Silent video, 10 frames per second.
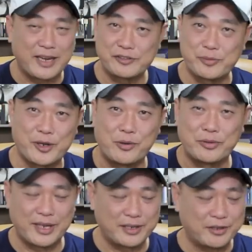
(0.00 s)
have to be
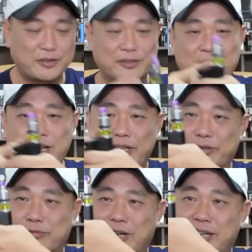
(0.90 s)
all that long
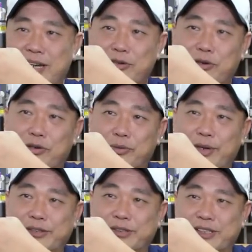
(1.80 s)
to run down all the
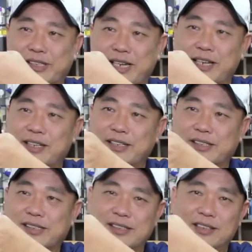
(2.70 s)
way to the tank.
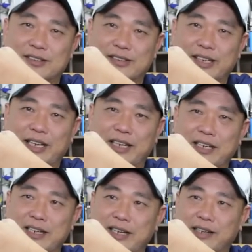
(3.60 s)
It's, you know,
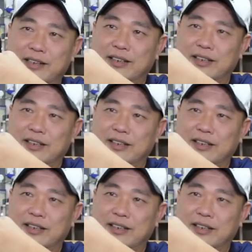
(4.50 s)
hidden there